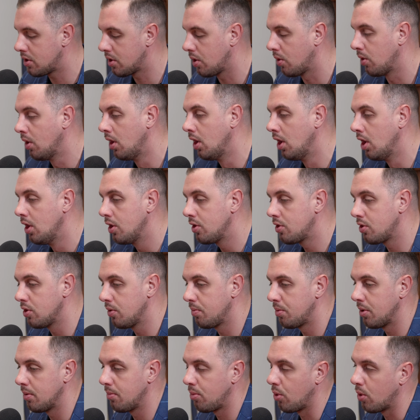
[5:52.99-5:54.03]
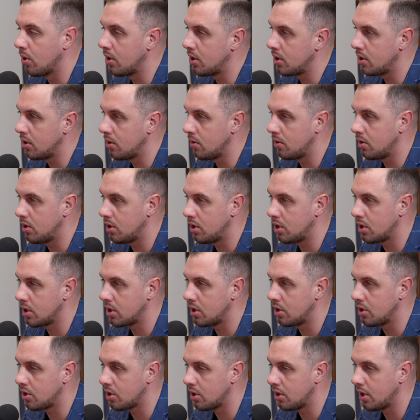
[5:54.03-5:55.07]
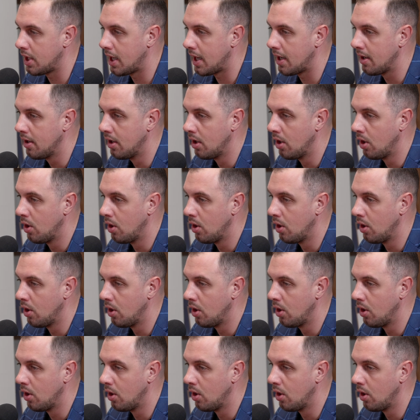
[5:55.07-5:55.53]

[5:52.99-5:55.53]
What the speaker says: So super important to just ensure that